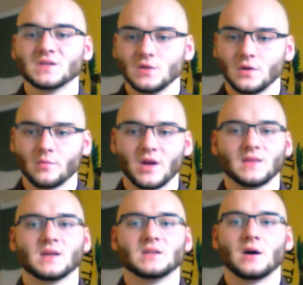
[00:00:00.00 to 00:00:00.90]
You can break
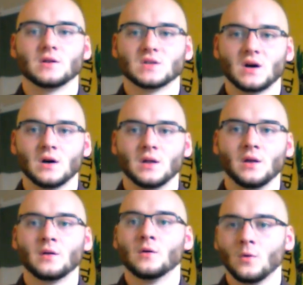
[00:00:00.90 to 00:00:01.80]
that down into
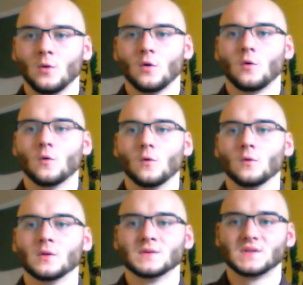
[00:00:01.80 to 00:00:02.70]

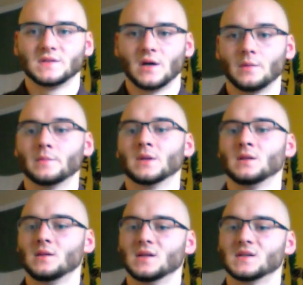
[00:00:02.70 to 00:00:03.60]

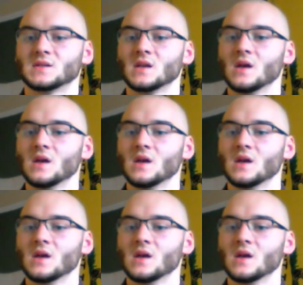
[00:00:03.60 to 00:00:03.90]
unwholesomeness,